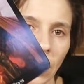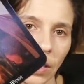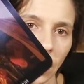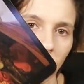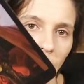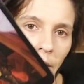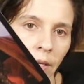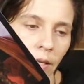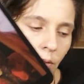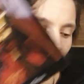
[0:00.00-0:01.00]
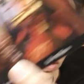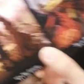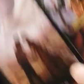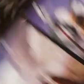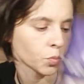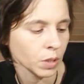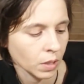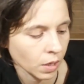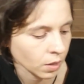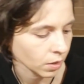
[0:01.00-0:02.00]
here and with the movement
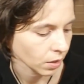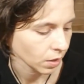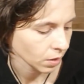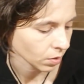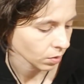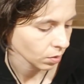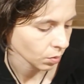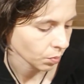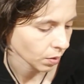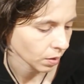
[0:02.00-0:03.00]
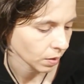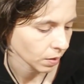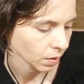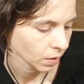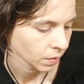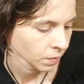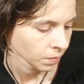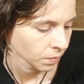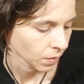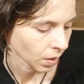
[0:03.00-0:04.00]
card here on your part.
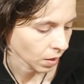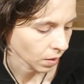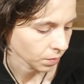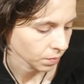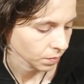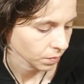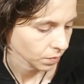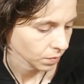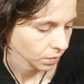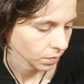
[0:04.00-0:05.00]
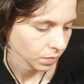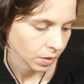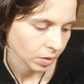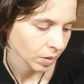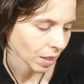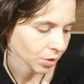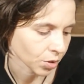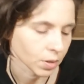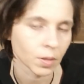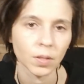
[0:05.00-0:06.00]
This is
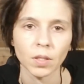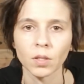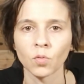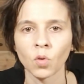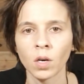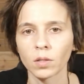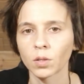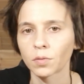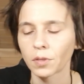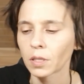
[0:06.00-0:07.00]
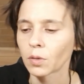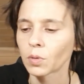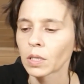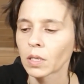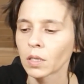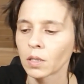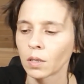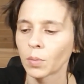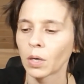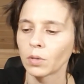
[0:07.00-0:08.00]
actually the Six of Wands. You're feeling really good
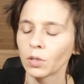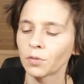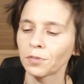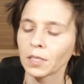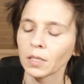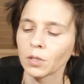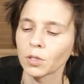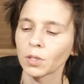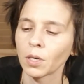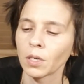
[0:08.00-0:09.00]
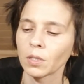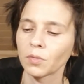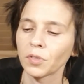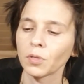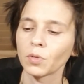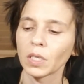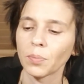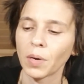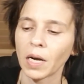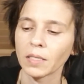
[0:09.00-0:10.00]
about it. You're starting to feel really
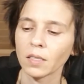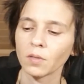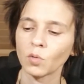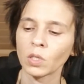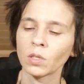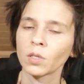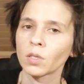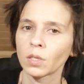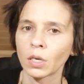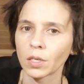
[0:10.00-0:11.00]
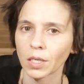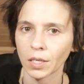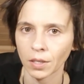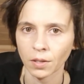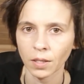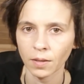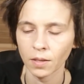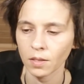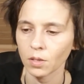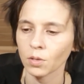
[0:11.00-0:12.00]
positive. Once you start healing
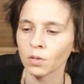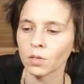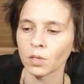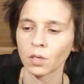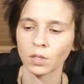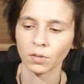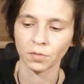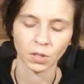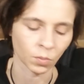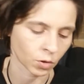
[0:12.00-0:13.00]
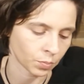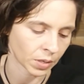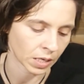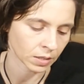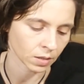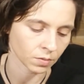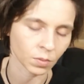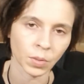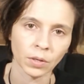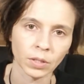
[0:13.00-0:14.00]
this, you'll start to feel more positive
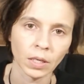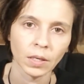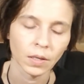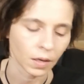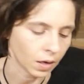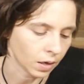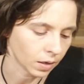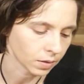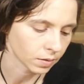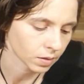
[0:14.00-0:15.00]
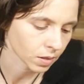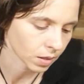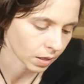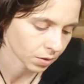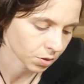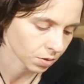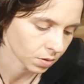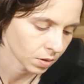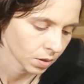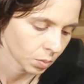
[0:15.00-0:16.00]
about this connection.
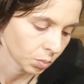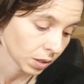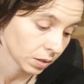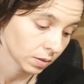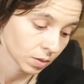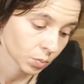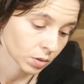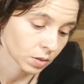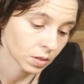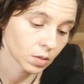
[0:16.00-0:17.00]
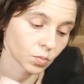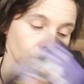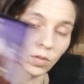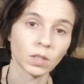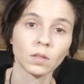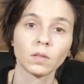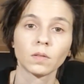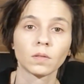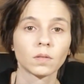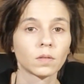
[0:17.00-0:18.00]
But this person is moving
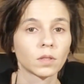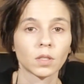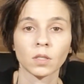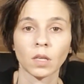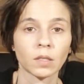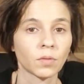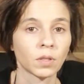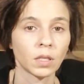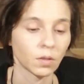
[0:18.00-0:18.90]
successfully